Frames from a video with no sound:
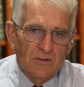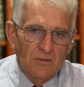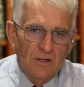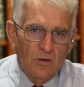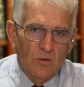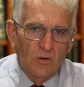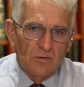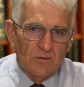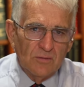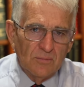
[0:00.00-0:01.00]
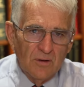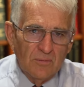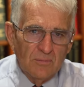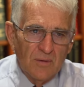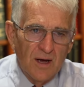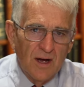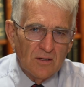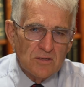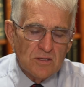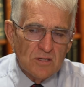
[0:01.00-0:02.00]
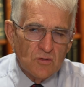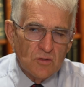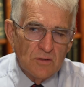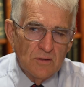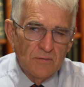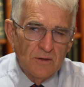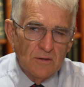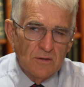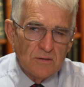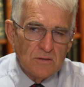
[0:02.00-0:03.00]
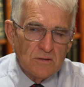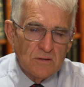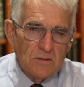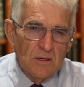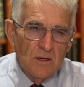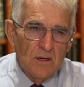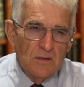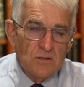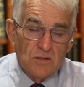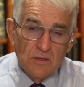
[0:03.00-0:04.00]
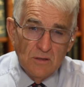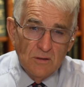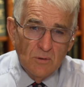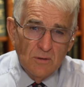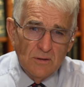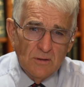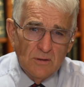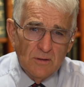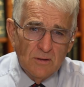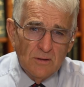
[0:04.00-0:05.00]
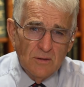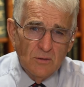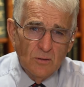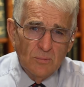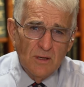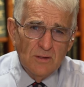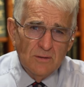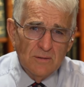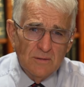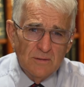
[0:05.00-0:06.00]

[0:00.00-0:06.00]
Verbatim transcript: Do you think AUKUS marks a significant turning point in your mind?